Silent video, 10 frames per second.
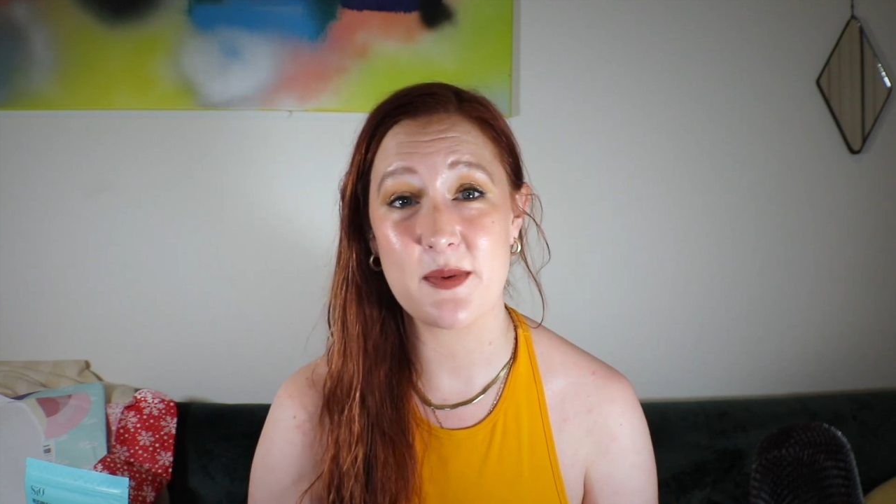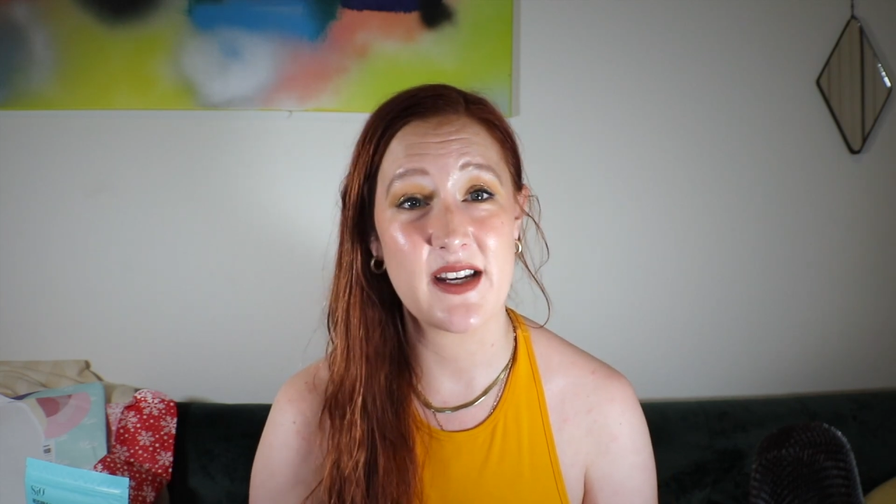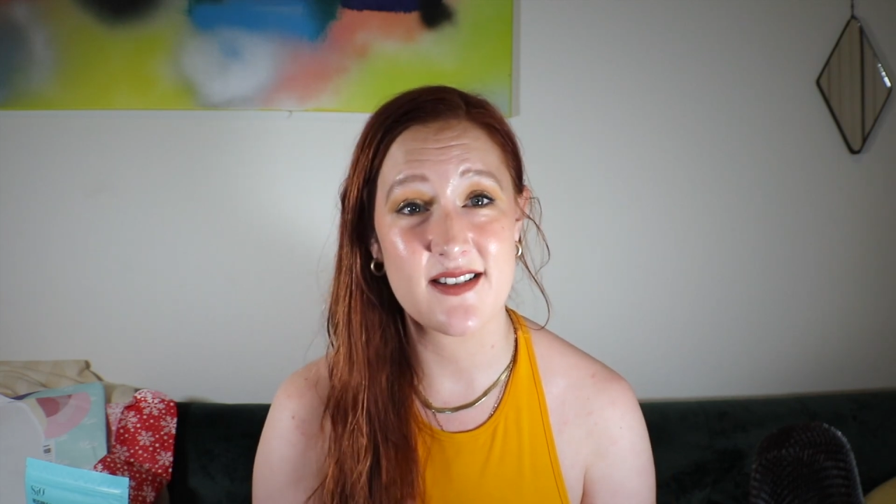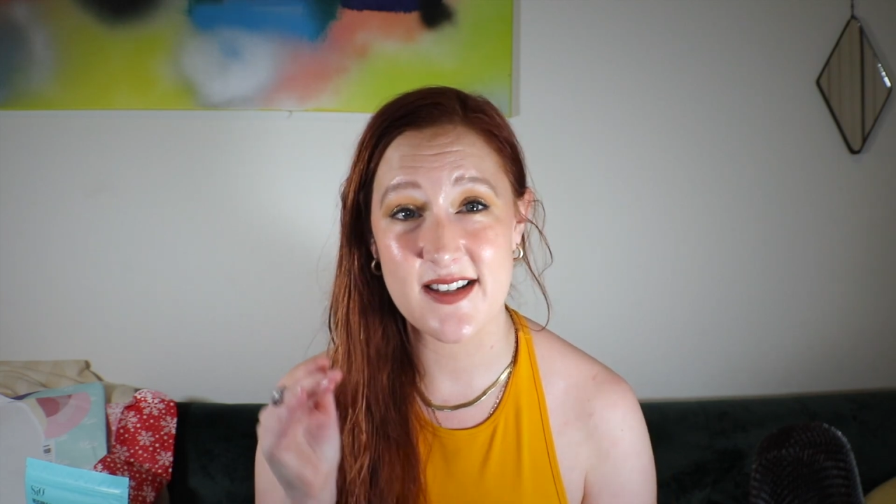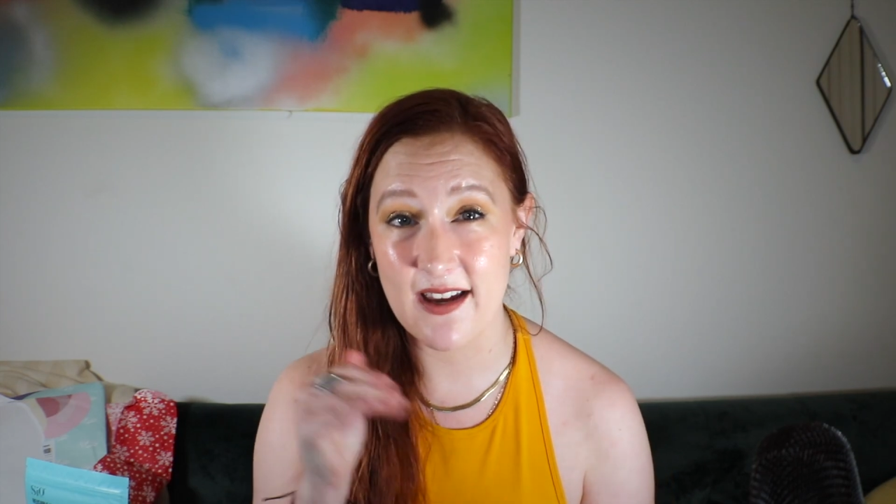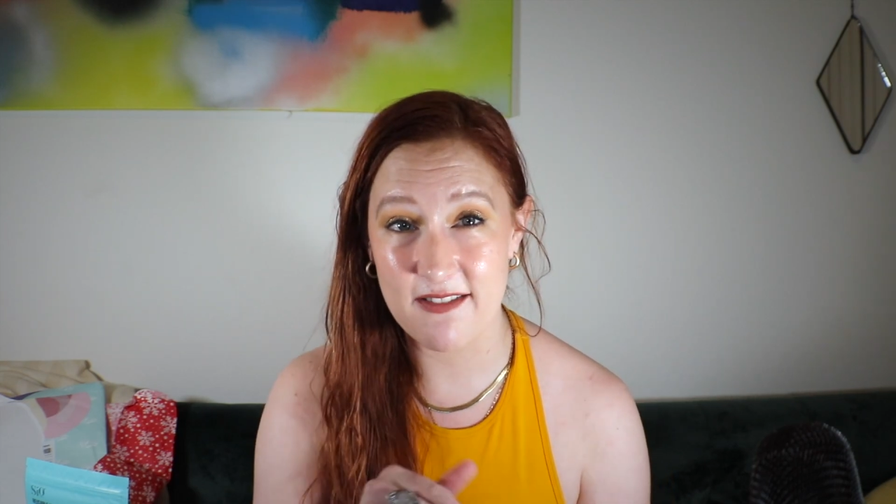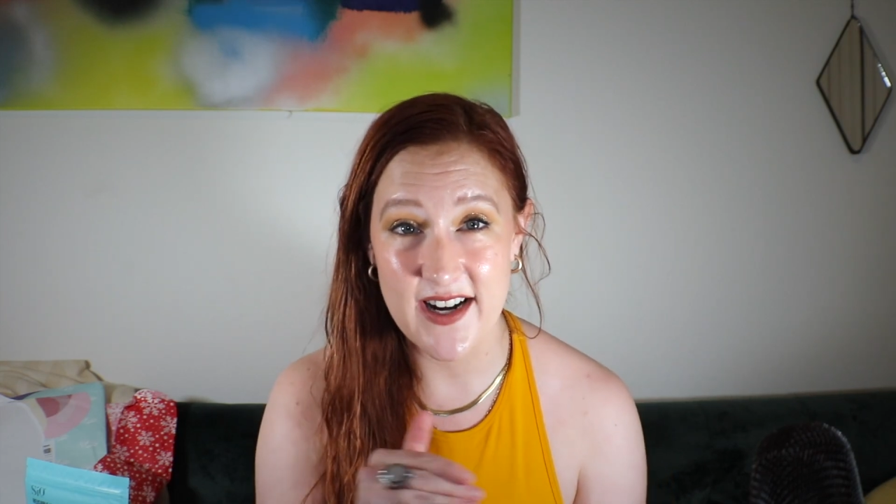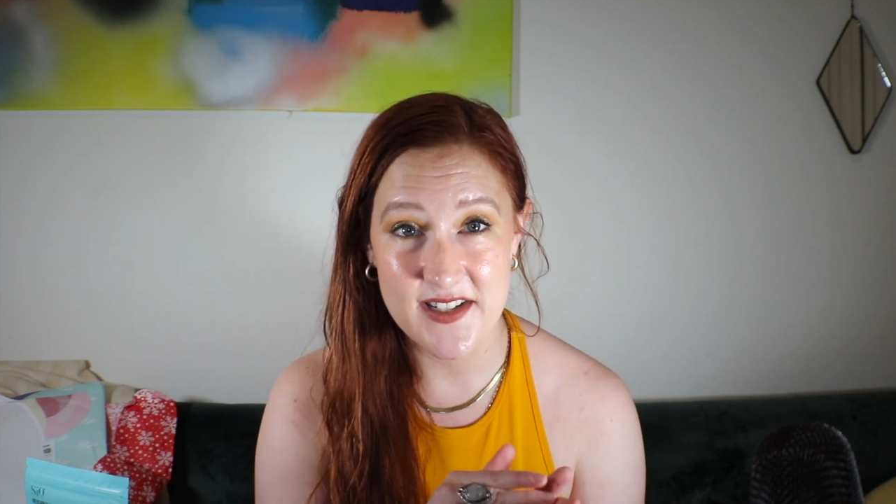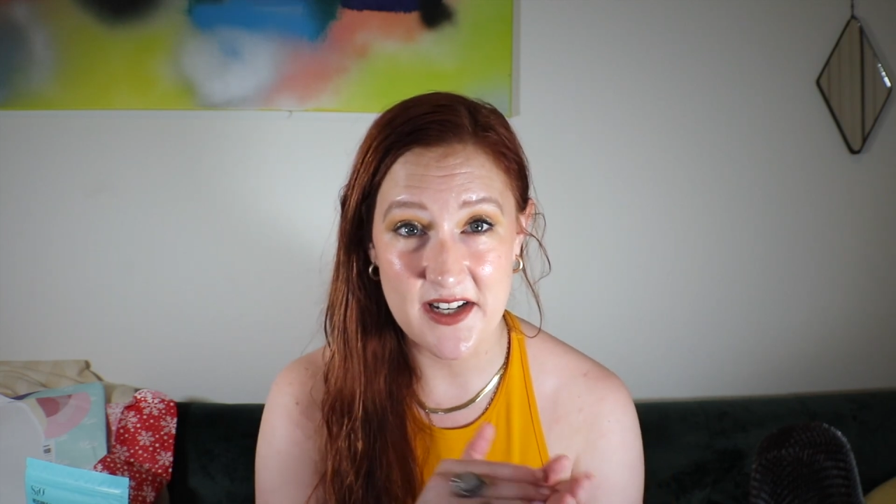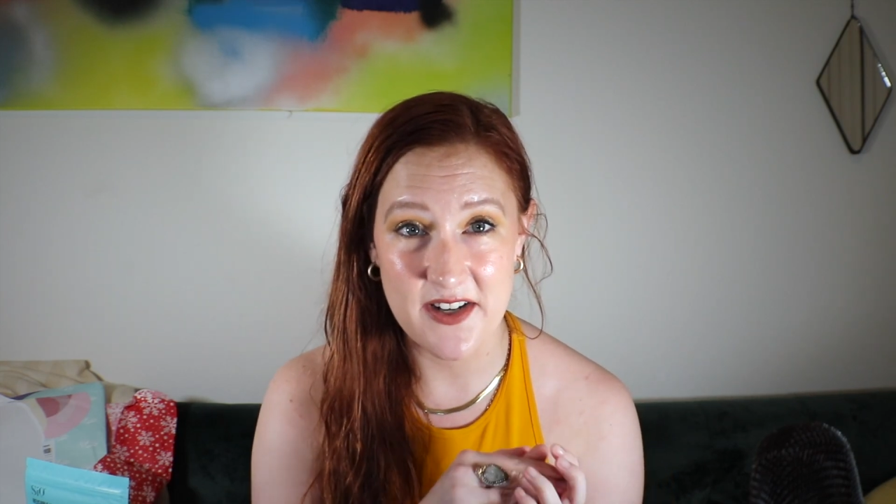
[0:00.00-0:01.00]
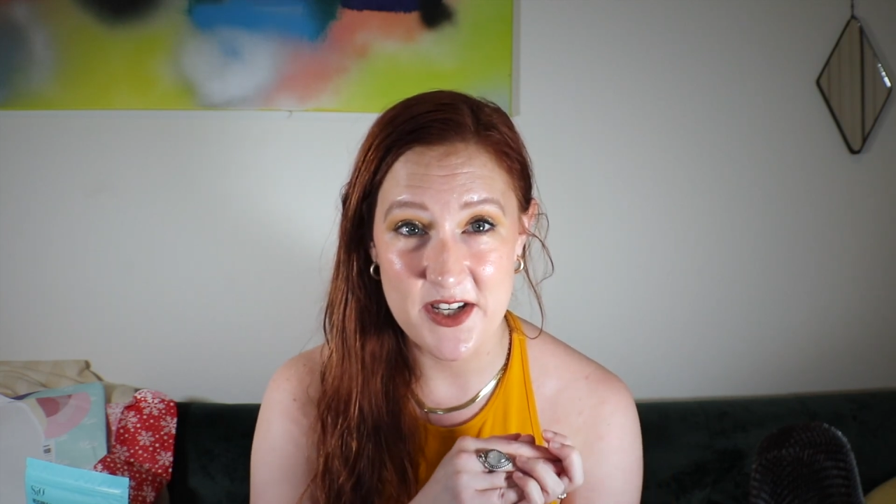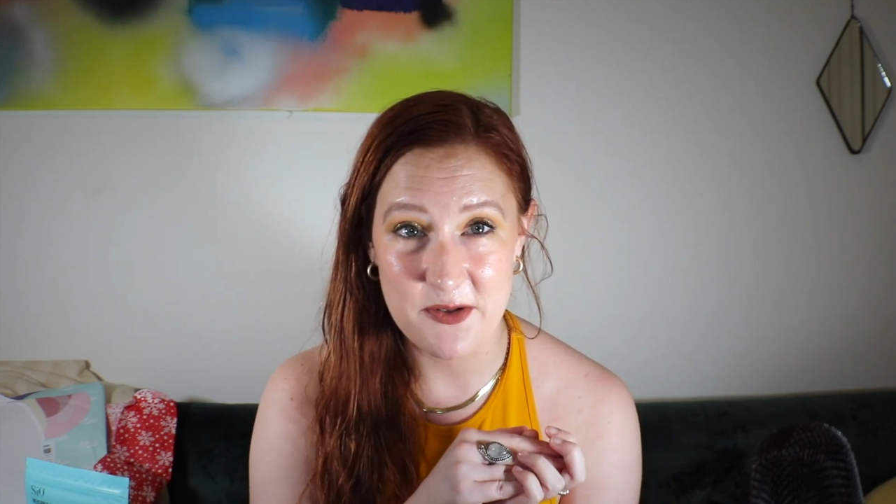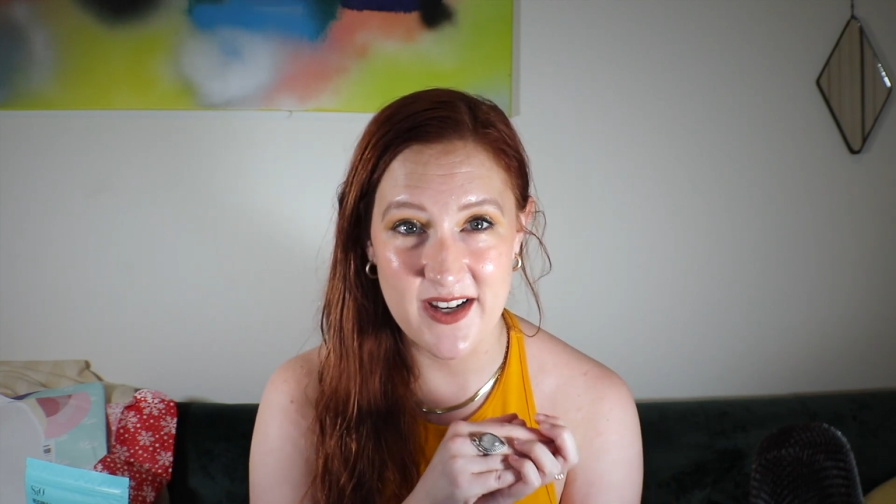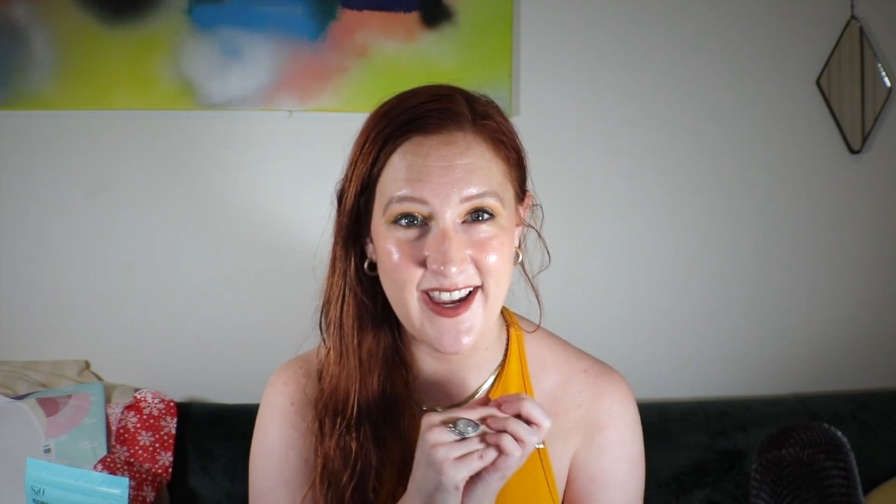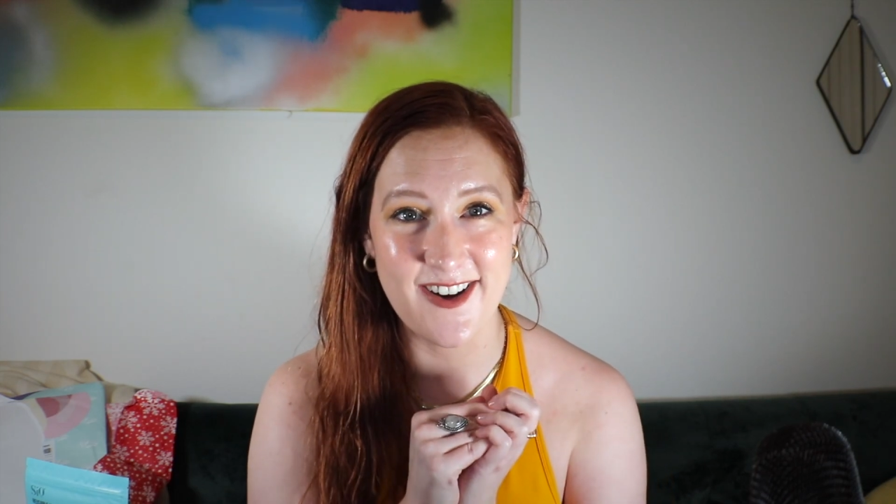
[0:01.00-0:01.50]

we can just get right down into it,